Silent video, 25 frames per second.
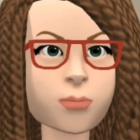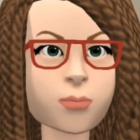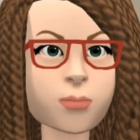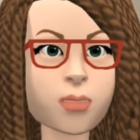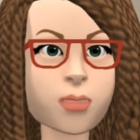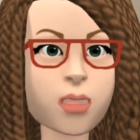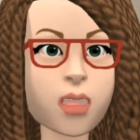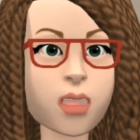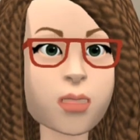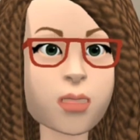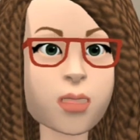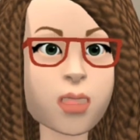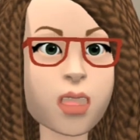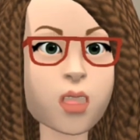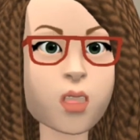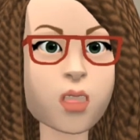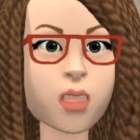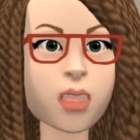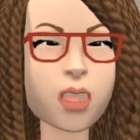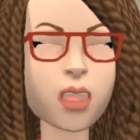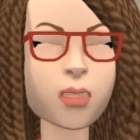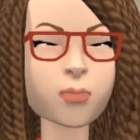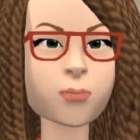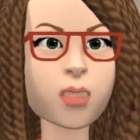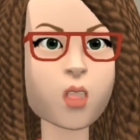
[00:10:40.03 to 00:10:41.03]
Consider
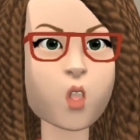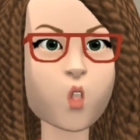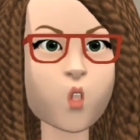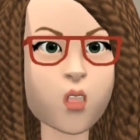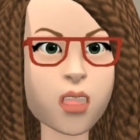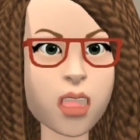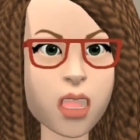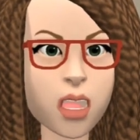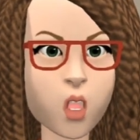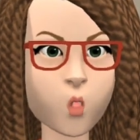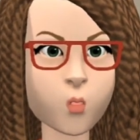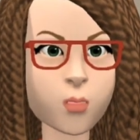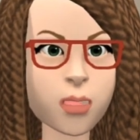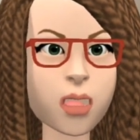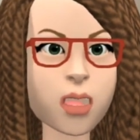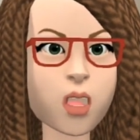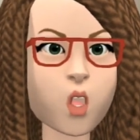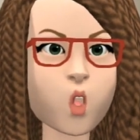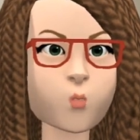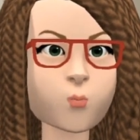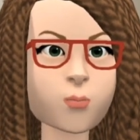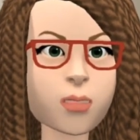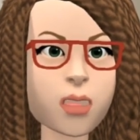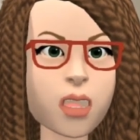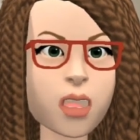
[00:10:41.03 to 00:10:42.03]
net profit to be
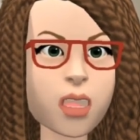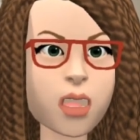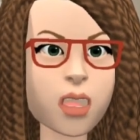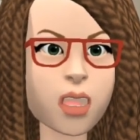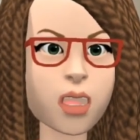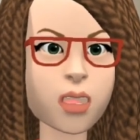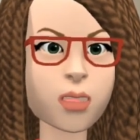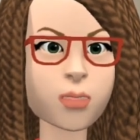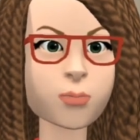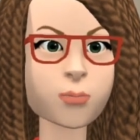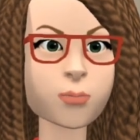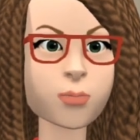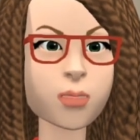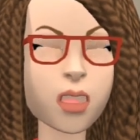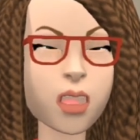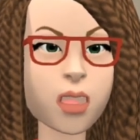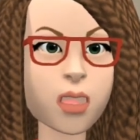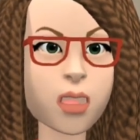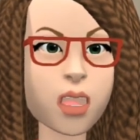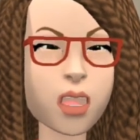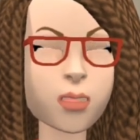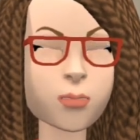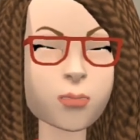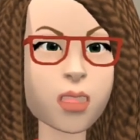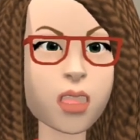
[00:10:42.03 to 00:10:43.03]
your paycheck. It
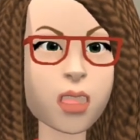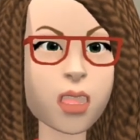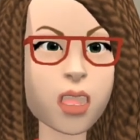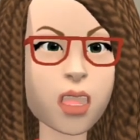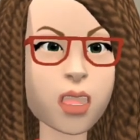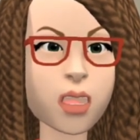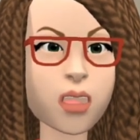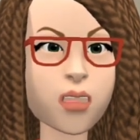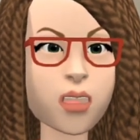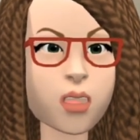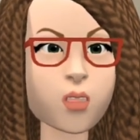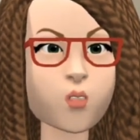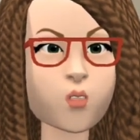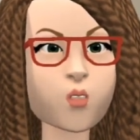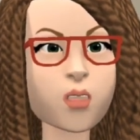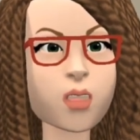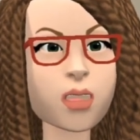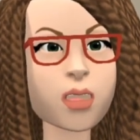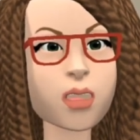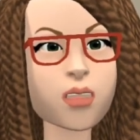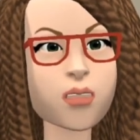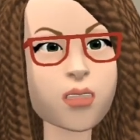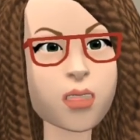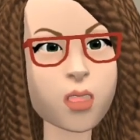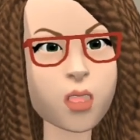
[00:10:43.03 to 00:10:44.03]
is the money left over
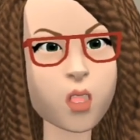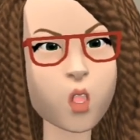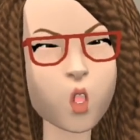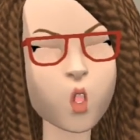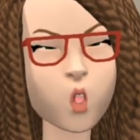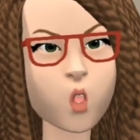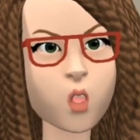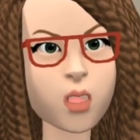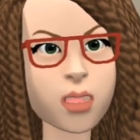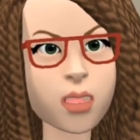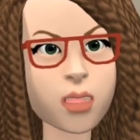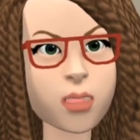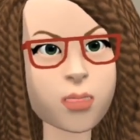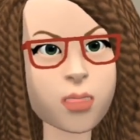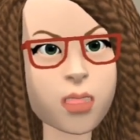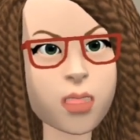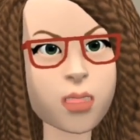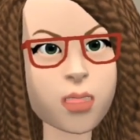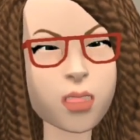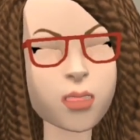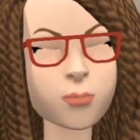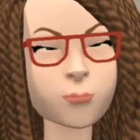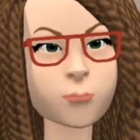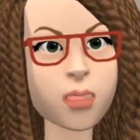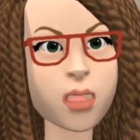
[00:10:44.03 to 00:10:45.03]
after all
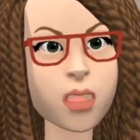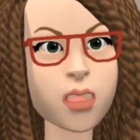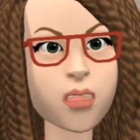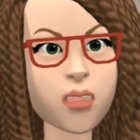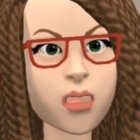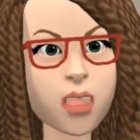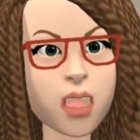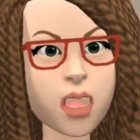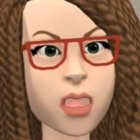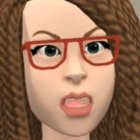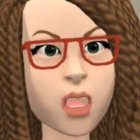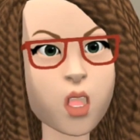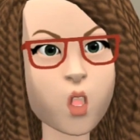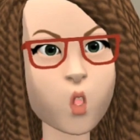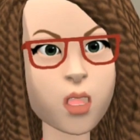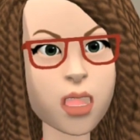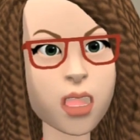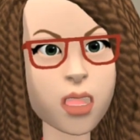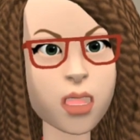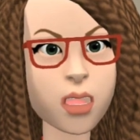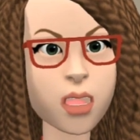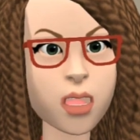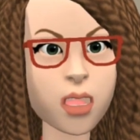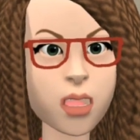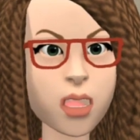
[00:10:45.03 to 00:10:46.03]
taxes and benefits are
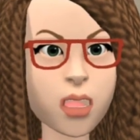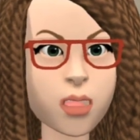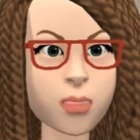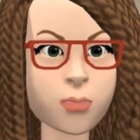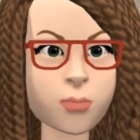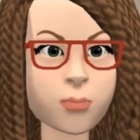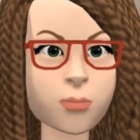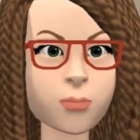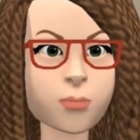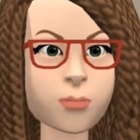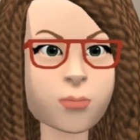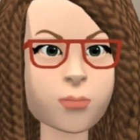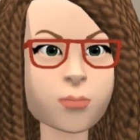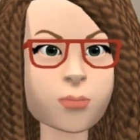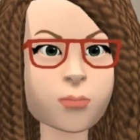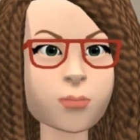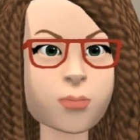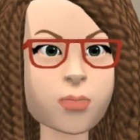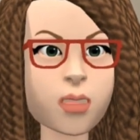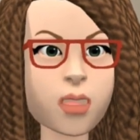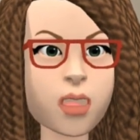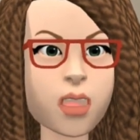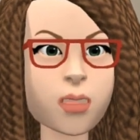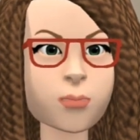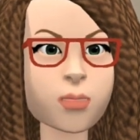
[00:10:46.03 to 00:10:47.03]
deducted.
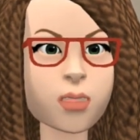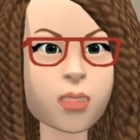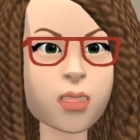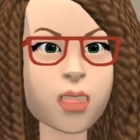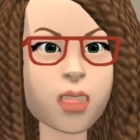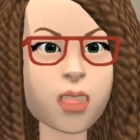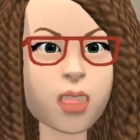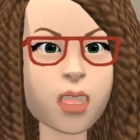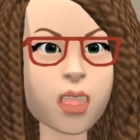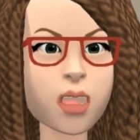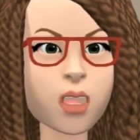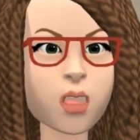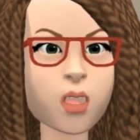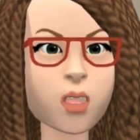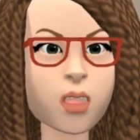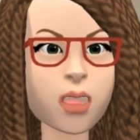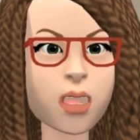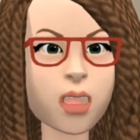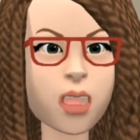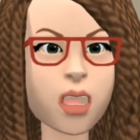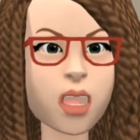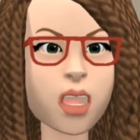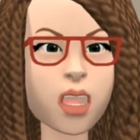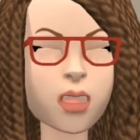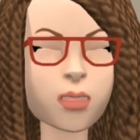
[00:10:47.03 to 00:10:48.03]
I'll end my lecture
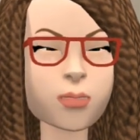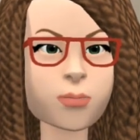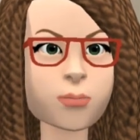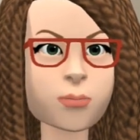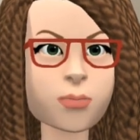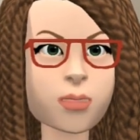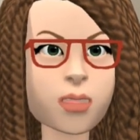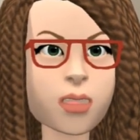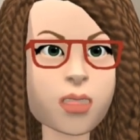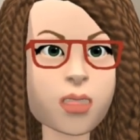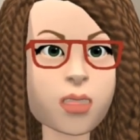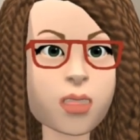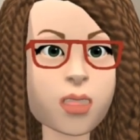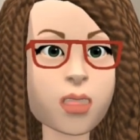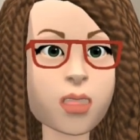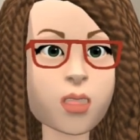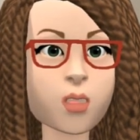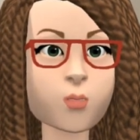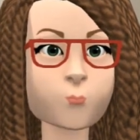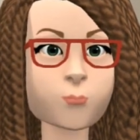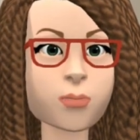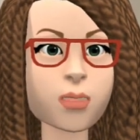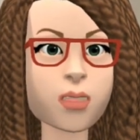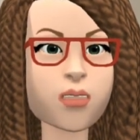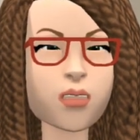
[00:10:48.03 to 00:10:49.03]
here, and I
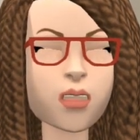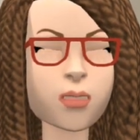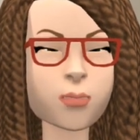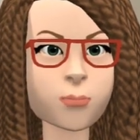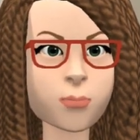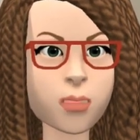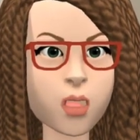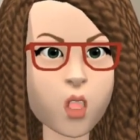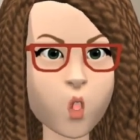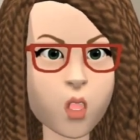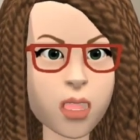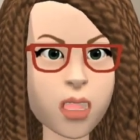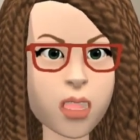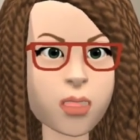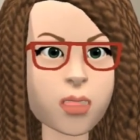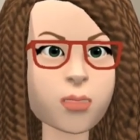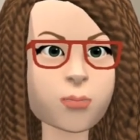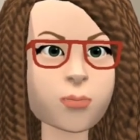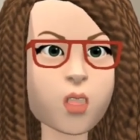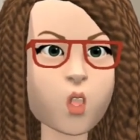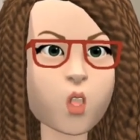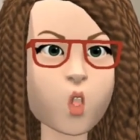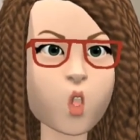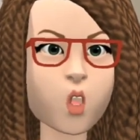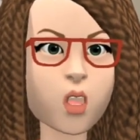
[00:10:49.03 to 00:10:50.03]
hope I've imparted
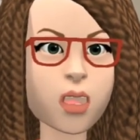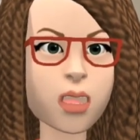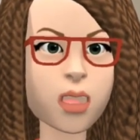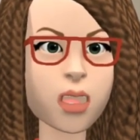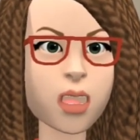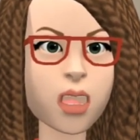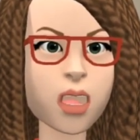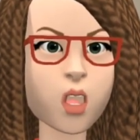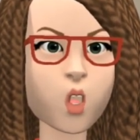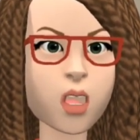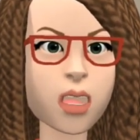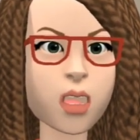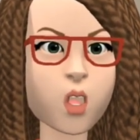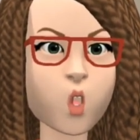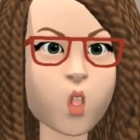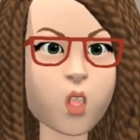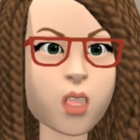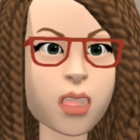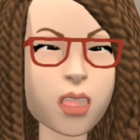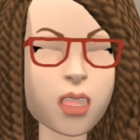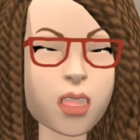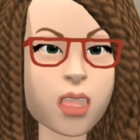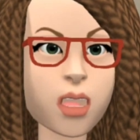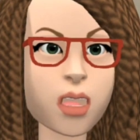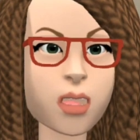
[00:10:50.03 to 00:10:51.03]
some knowledge to you
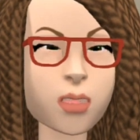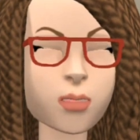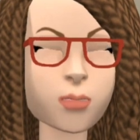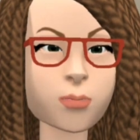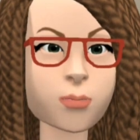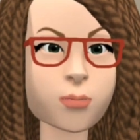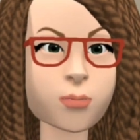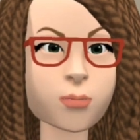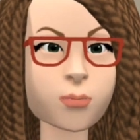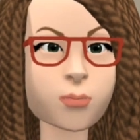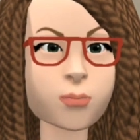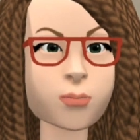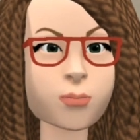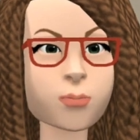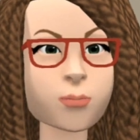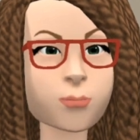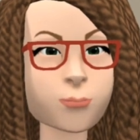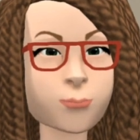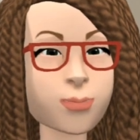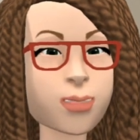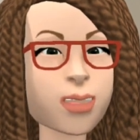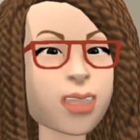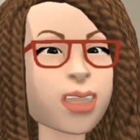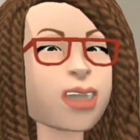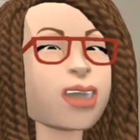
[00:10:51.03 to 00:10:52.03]
today.
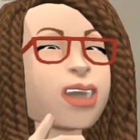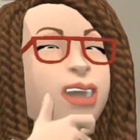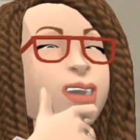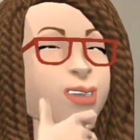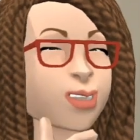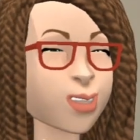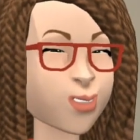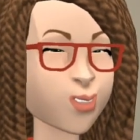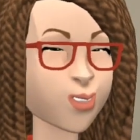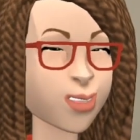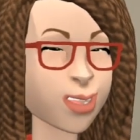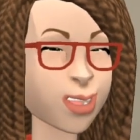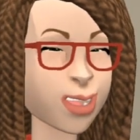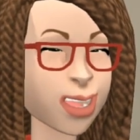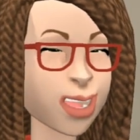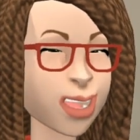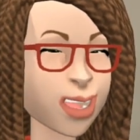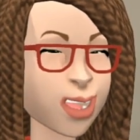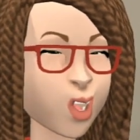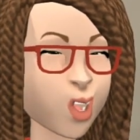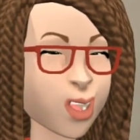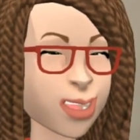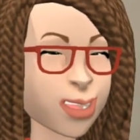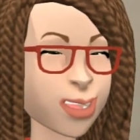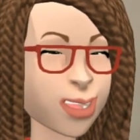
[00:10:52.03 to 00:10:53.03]
Please don't forget
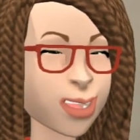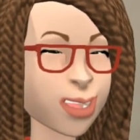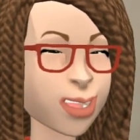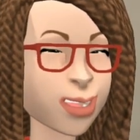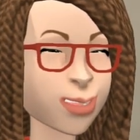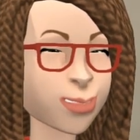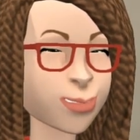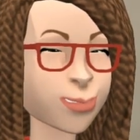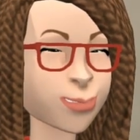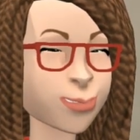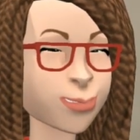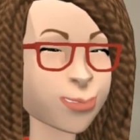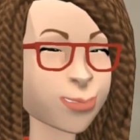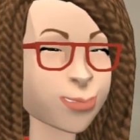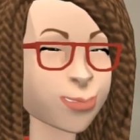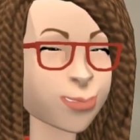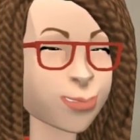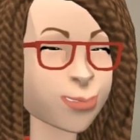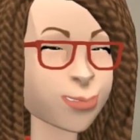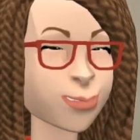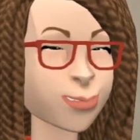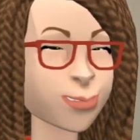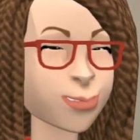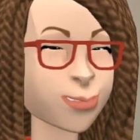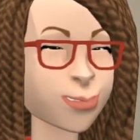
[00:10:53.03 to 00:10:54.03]
to like,
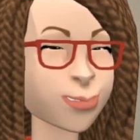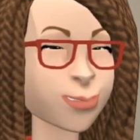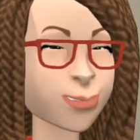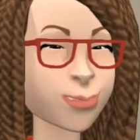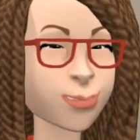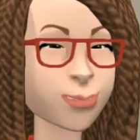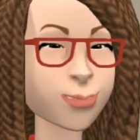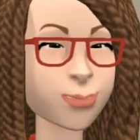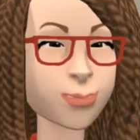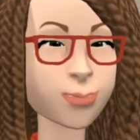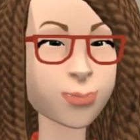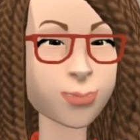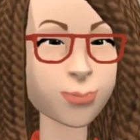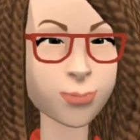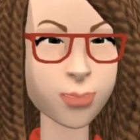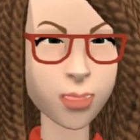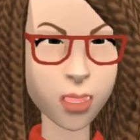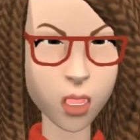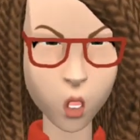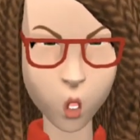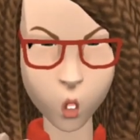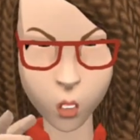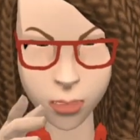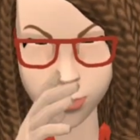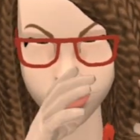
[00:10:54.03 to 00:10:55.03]

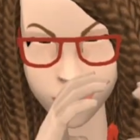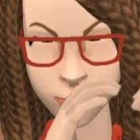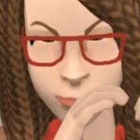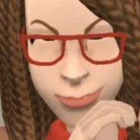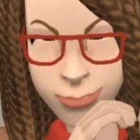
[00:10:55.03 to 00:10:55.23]
heart,